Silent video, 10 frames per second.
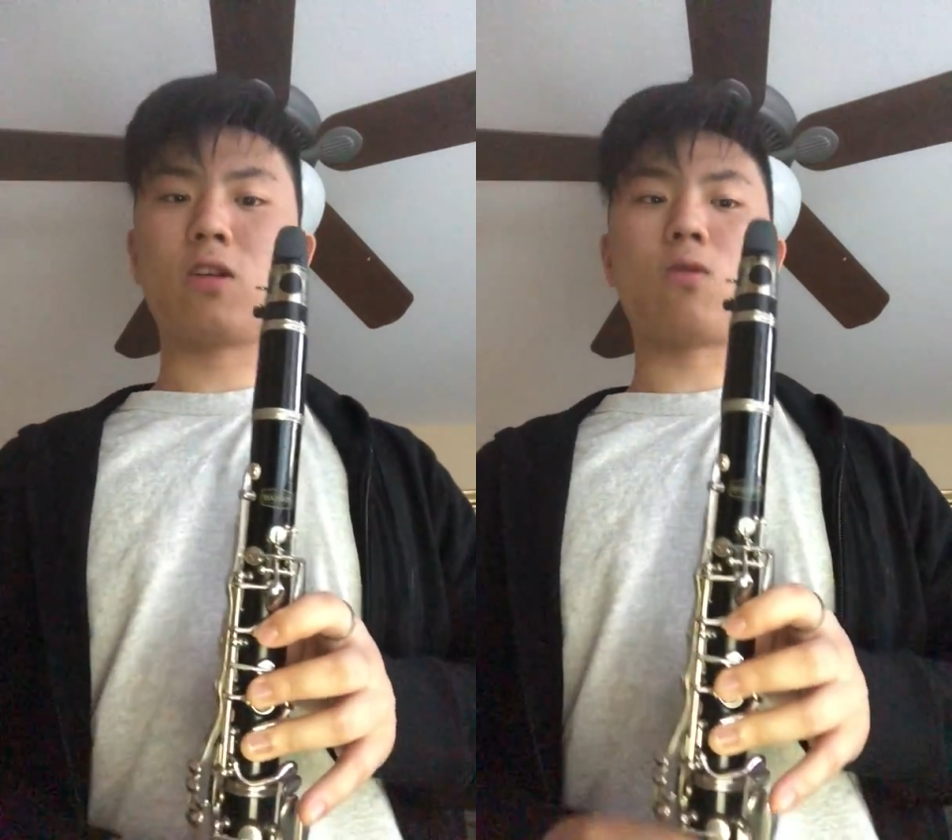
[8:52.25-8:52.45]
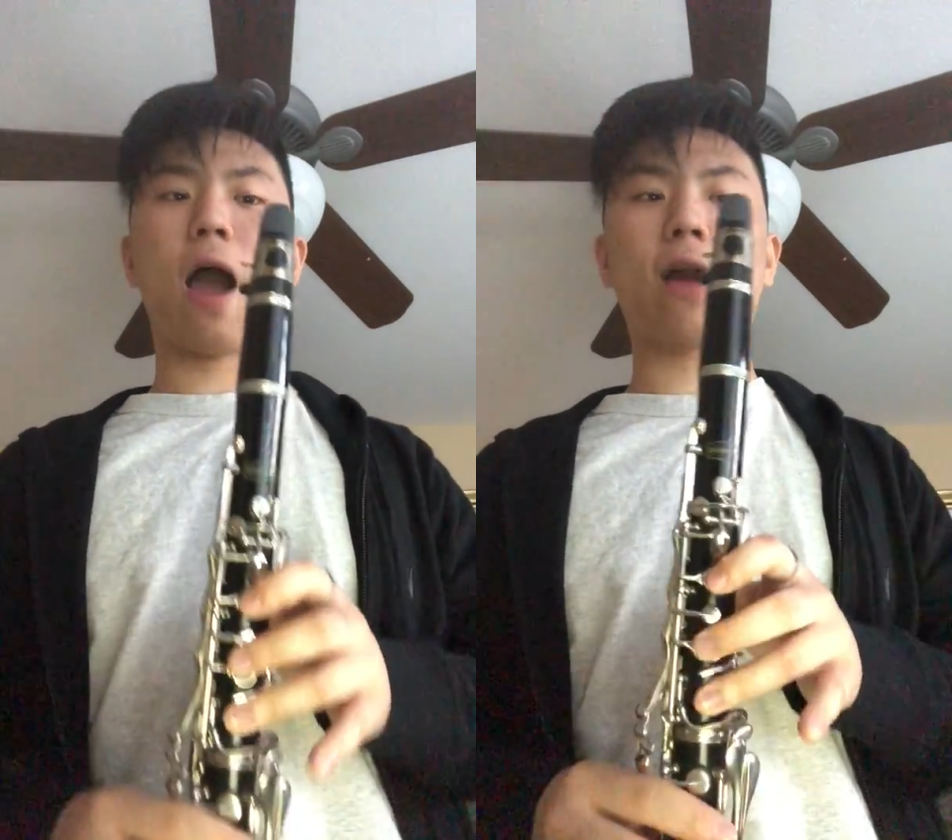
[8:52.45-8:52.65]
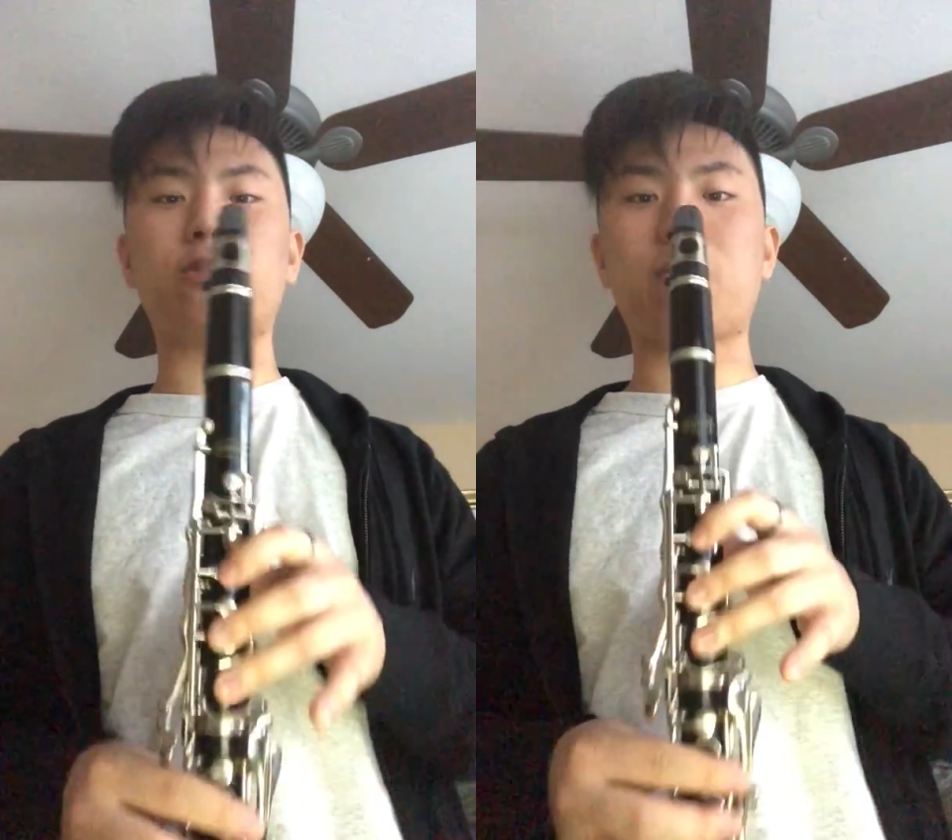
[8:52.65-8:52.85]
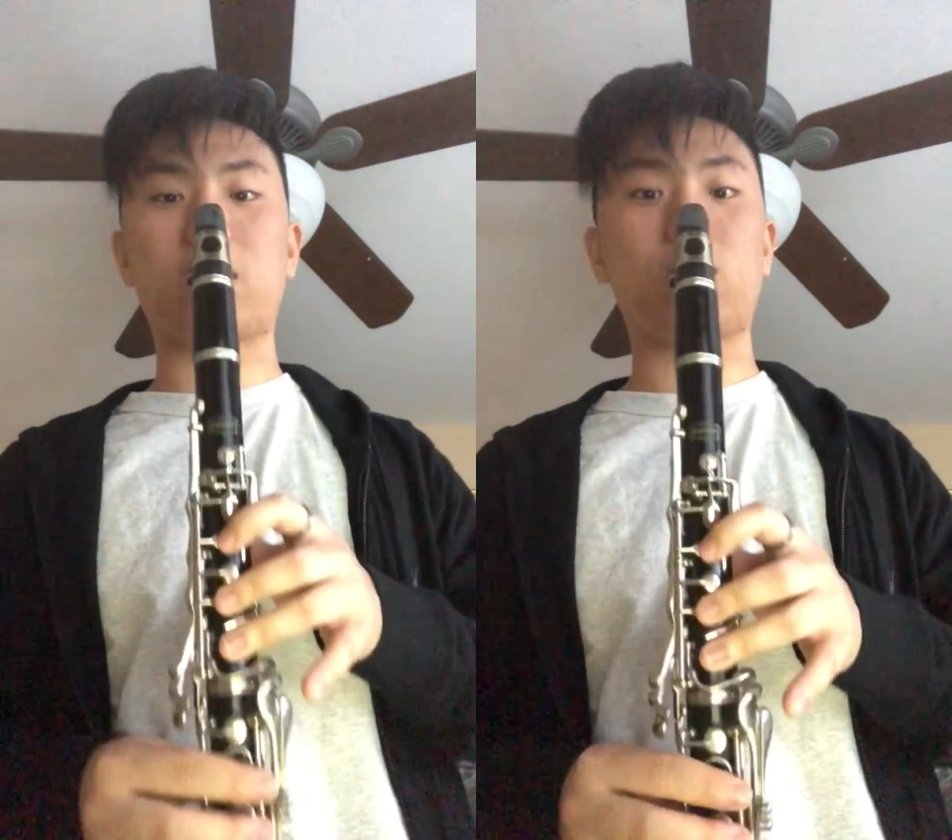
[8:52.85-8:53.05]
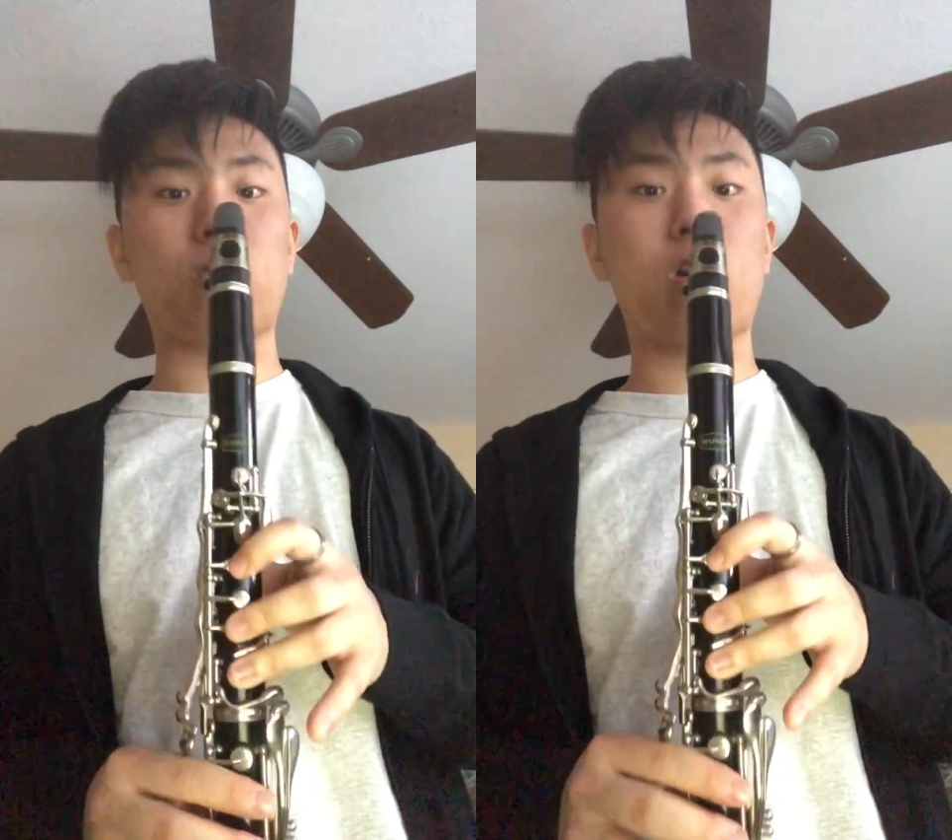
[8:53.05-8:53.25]
you actually make
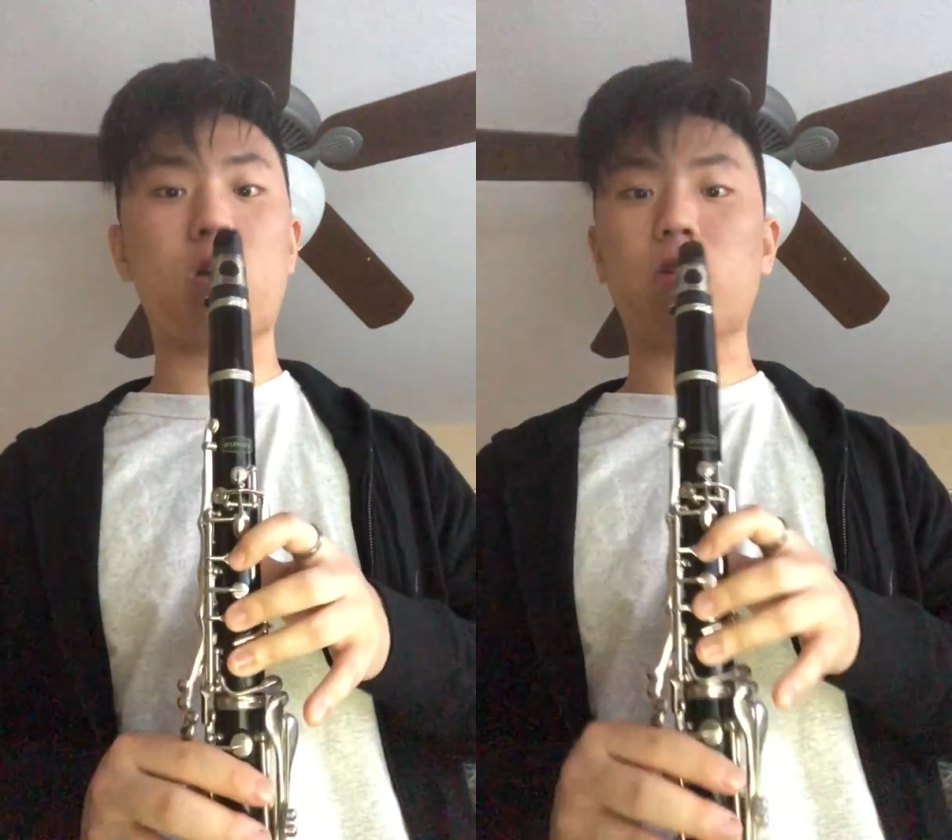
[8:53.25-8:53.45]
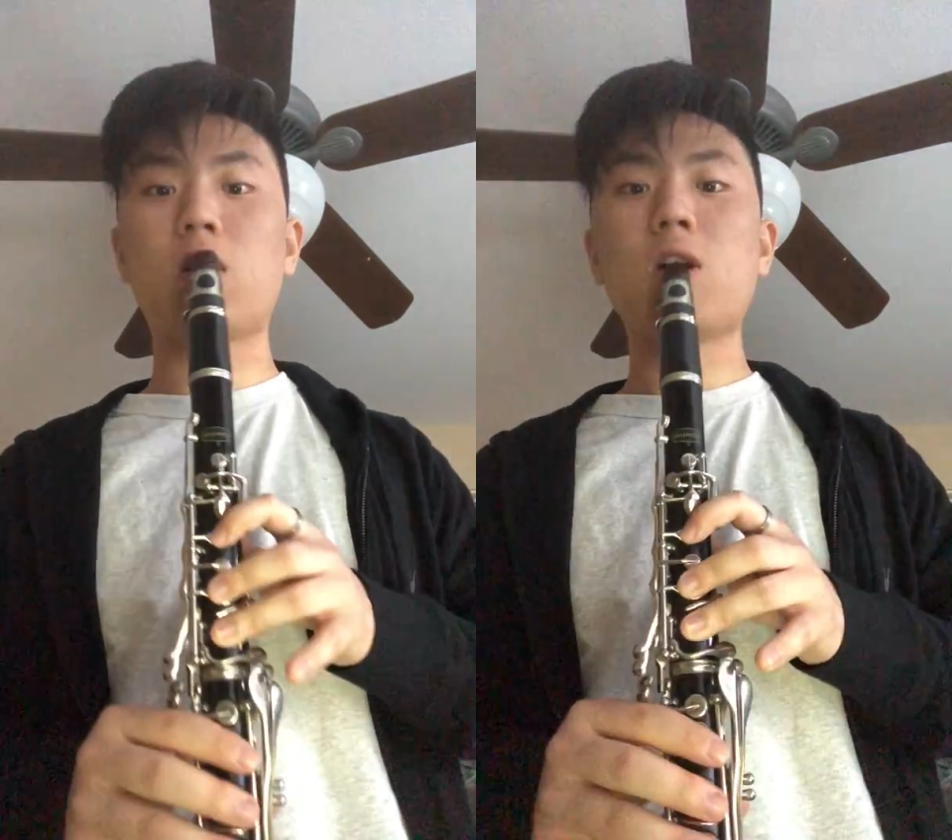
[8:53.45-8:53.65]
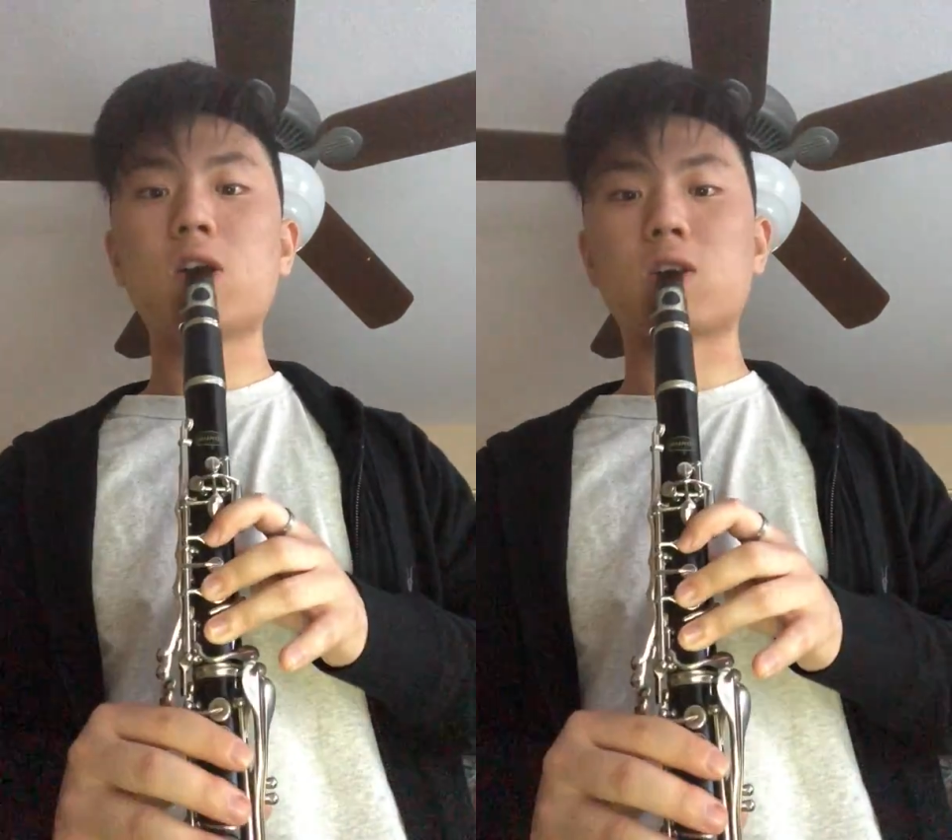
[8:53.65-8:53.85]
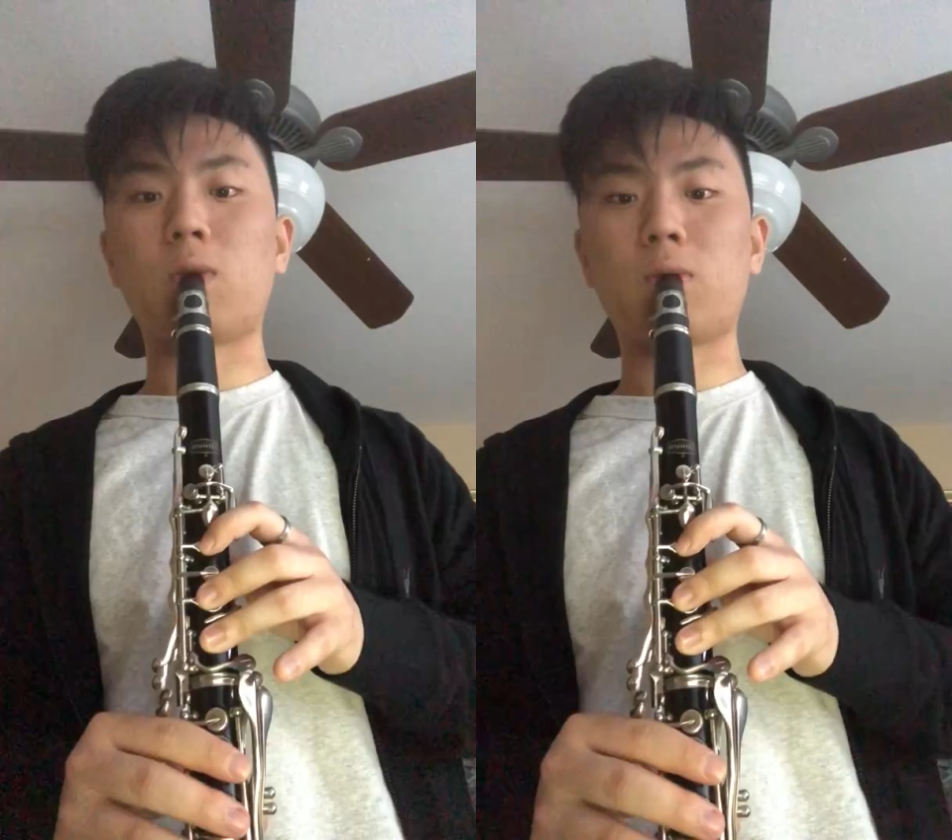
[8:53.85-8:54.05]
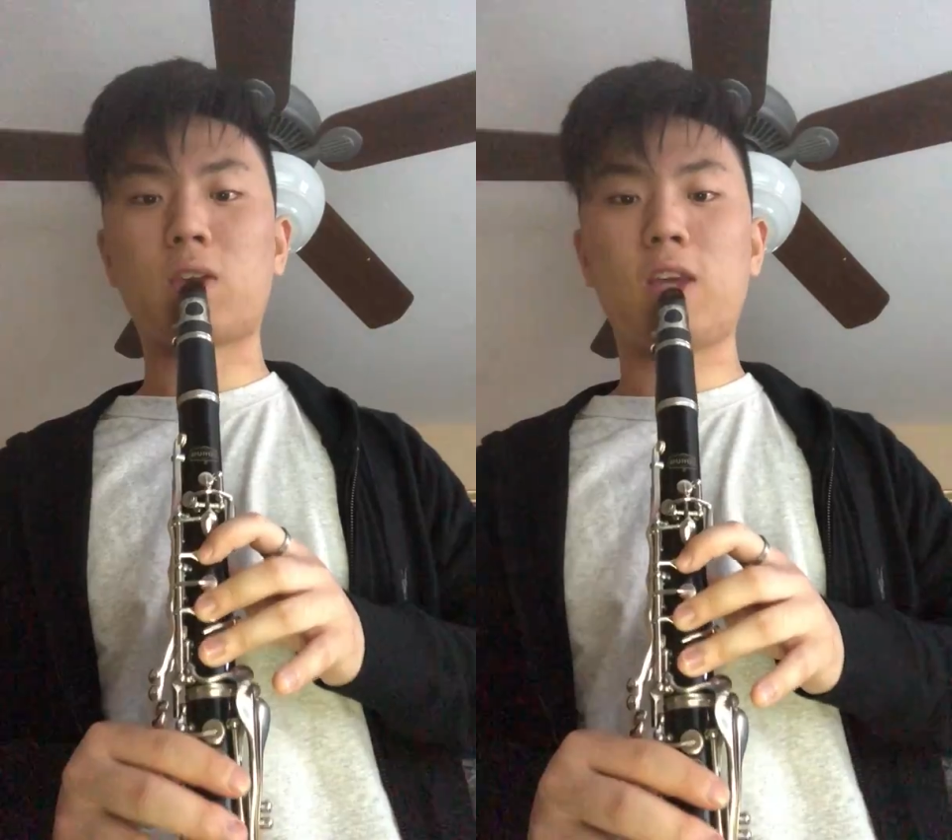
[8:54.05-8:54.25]
the note harder. So